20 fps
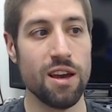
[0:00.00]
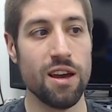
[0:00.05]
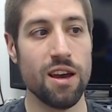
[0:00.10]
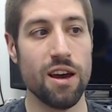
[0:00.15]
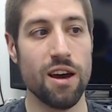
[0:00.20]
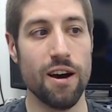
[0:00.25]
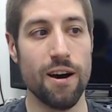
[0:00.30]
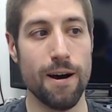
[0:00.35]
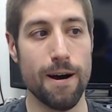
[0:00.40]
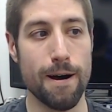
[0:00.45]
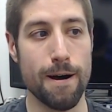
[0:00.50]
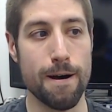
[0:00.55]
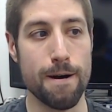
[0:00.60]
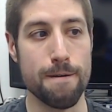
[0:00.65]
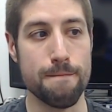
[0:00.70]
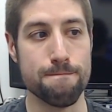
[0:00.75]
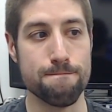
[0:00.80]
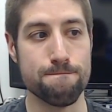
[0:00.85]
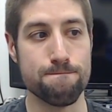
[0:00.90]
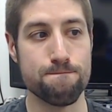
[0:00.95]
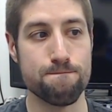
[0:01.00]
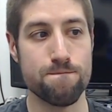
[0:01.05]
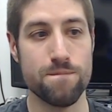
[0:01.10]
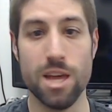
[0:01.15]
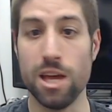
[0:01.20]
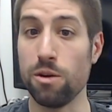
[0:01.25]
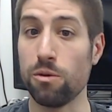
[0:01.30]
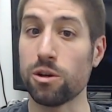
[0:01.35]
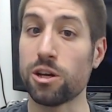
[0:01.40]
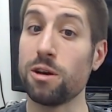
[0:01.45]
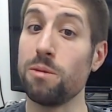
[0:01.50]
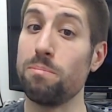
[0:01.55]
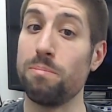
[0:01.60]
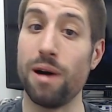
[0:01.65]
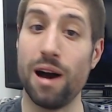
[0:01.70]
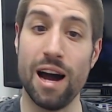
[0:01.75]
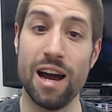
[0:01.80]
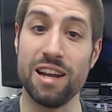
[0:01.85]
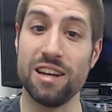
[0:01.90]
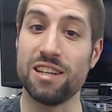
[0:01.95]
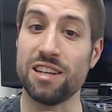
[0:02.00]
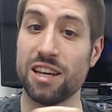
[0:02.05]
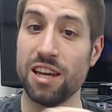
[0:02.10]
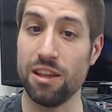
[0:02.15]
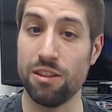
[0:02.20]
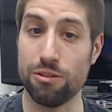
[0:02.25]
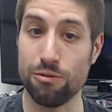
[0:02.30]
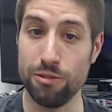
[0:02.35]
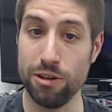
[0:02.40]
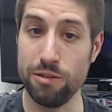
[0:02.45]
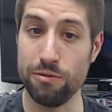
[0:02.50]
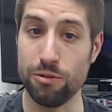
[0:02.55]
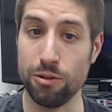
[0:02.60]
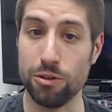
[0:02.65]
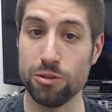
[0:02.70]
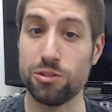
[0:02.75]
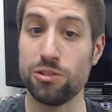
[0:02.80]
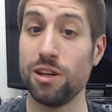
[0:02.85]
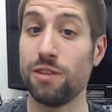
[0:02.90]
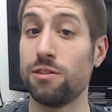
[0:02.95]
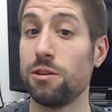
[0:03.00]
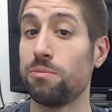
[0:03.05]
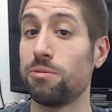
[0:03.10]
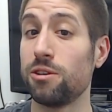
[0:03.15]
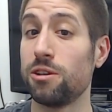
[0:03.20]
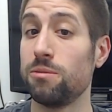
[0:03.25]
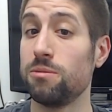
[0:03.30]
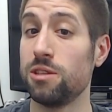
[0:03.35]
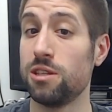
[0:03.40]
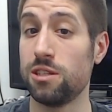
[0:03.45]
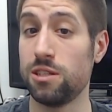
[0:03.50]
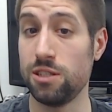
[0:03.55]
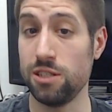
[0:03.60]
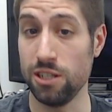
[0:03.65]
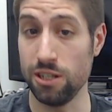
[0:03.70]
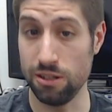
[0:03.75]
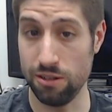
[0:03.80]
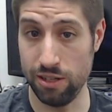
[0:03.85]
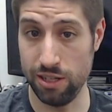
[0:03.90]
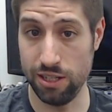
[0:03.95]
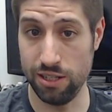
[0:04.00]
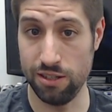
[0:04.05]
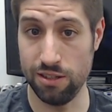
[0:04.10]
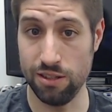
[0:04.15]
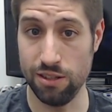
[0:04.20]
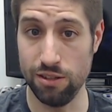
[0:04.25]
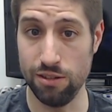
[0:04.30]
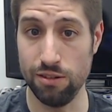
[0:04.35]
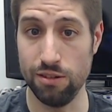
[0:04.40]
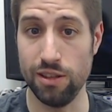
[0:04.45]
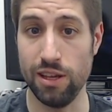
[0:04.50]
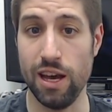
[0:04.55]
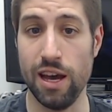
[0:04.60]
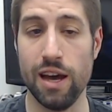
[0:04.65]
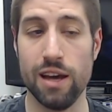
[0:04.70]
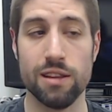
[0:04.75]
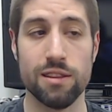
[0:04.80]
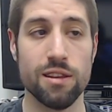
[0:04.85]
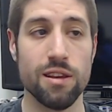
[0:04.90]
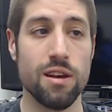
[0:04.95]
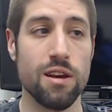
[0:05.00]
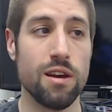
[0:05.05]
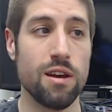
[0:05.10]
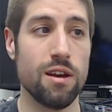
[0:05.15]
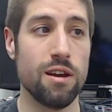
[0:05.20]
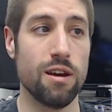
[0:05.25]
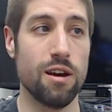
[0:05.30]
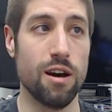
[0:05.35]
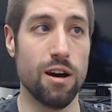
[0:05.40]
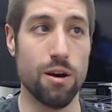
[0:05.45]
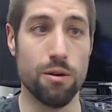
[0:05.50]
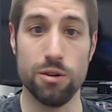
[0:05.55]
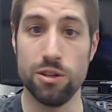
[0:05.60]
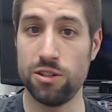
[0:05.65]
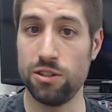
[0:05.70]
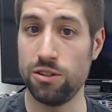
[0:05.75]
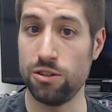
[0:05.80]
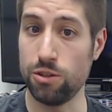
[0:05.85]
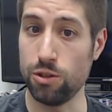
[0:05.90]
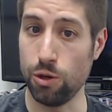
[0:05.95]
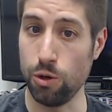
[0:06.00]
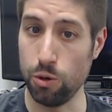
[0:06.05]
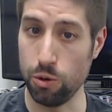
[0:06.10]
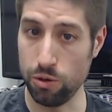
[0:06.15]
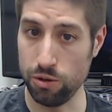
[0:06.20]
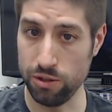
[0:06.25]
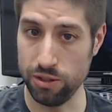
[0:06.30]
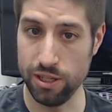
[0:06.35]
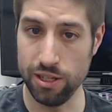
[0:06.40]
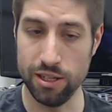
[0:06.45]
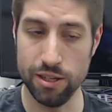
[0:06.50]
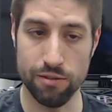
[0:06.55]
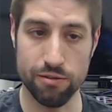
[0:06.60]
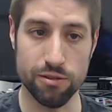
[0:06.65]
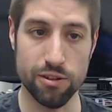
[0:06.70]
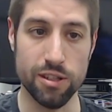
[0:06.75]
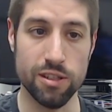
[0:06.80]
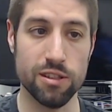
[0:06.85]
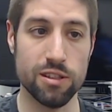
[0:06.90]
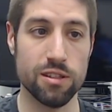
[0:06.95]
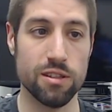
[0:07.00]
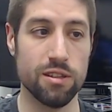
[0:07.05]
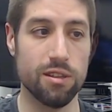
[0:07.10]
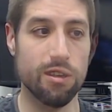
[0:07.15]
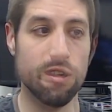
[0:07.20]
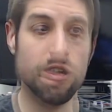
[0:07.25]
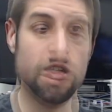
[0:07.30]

They don't combine to get 3 volts. You have to put them in series to do that, which is totally different.